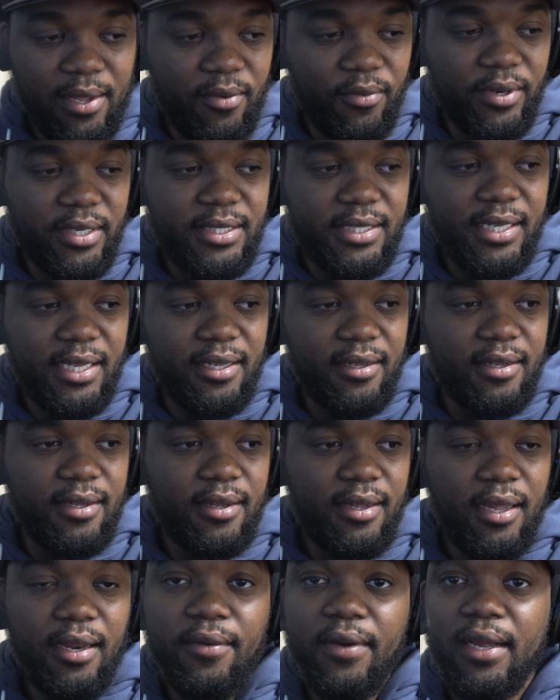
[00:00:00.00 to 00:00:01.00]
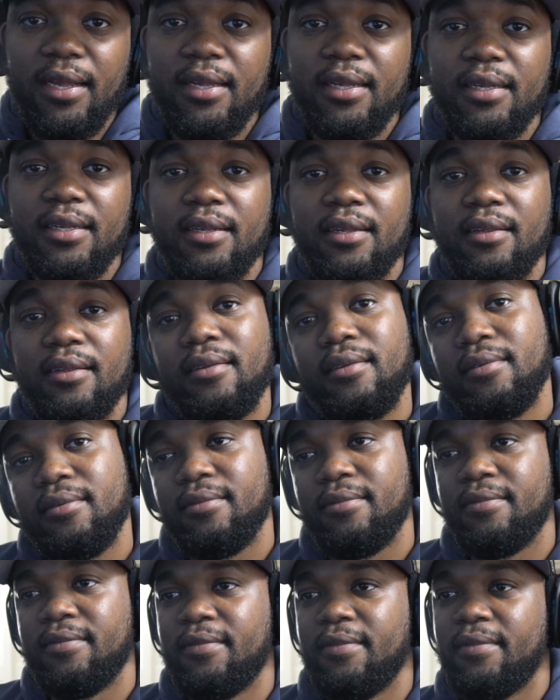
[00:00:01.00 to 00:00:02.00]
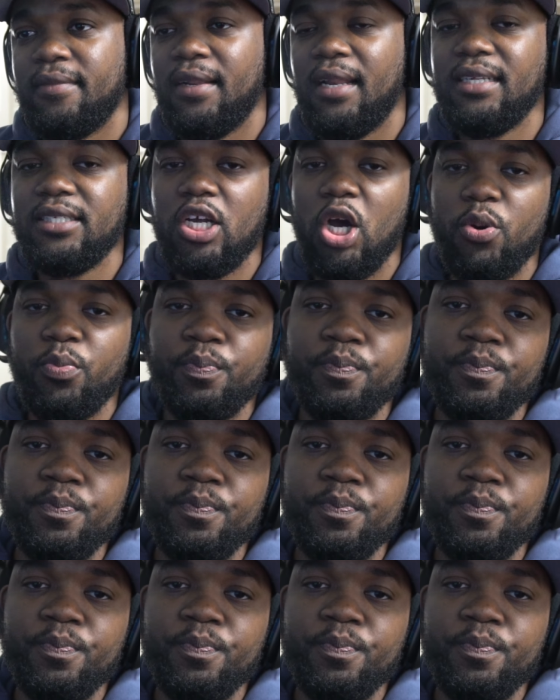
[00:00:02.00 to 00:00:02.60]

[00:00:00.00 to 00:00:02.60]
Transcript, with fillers: we'll see. Anyway, let's go.